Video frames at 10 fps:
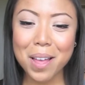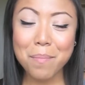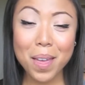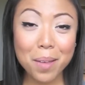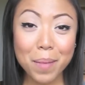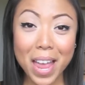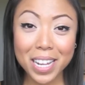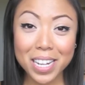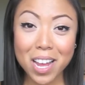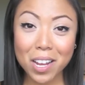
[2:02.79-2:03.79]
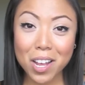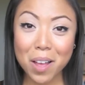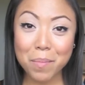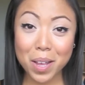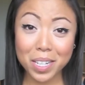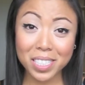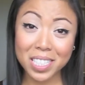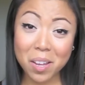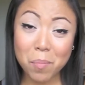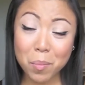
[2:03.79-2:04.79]
makeupalley.com on the
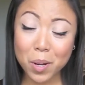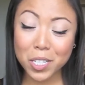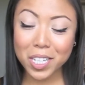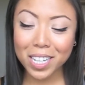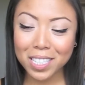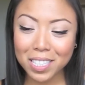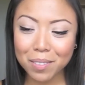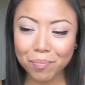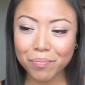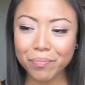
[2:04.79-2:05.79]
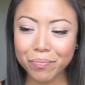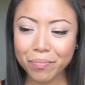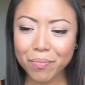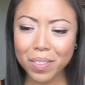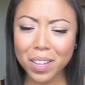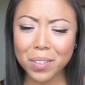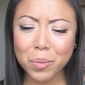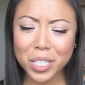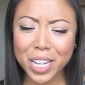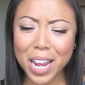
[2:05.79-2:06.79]
Sigma brushes,
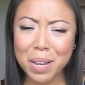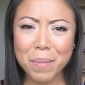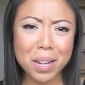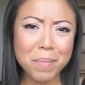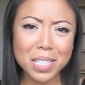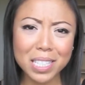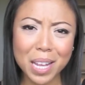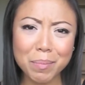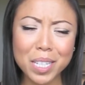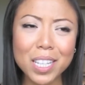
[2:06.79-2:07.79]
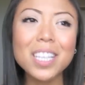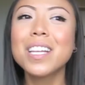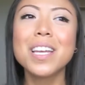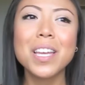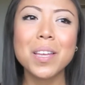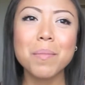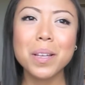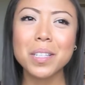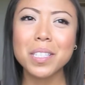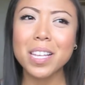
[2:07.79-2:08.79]
which kind of made me skeptical,
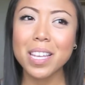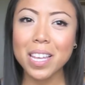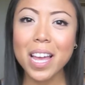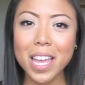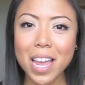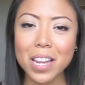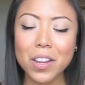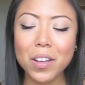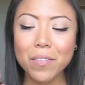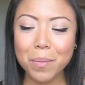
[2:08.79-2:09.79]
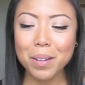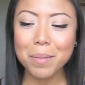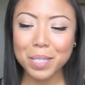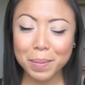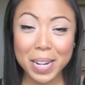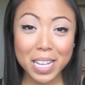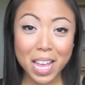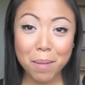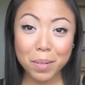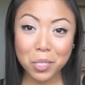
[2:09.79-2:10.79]
because again, if I'm going to be spending
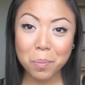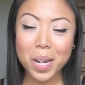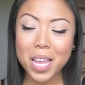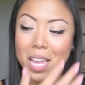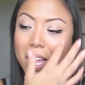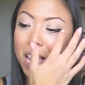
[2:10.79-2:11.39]
that much money,